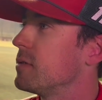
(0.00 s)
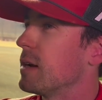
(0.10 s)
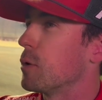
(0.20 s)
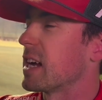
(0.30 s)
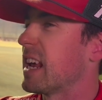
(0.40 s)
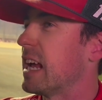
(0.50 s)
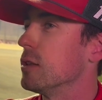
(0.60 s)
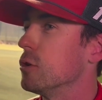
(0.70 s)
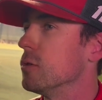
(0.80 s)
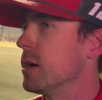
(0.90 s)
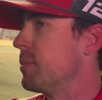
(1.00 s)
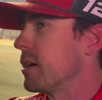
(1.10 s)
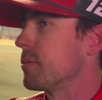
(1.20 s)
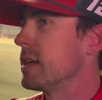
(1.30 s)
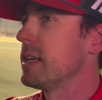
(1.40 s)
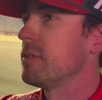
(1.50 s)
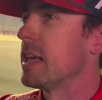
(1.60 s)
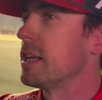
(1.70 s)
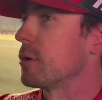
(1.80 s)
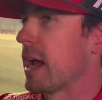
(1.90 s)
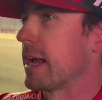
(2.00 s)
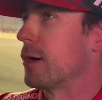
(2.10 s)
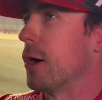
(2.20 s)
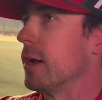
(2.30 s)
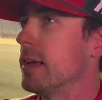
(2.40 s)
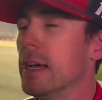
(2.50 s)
Everyone got handled a little bit better, but even then you're hanging on.